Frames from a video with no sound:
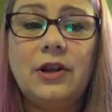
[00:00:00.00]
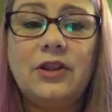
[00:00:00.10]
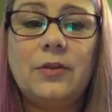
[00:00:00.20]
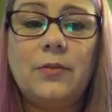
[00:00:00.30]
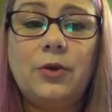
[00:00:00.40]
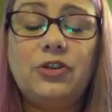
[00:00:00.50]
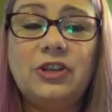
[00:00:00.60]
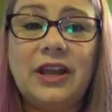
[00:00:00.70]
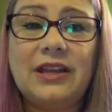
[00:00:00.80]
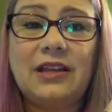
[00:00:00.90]
The motion,
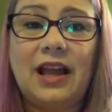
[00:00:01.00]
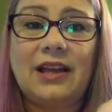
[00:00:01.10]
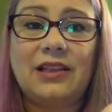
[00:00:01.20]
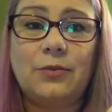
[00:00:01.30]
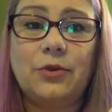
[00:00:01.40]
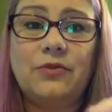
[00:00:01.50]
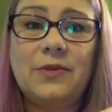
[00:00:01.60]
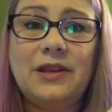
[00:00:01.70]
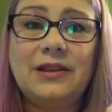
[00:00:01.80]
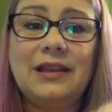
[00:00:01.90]
the
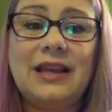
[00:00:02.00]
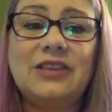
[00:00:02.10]
movement,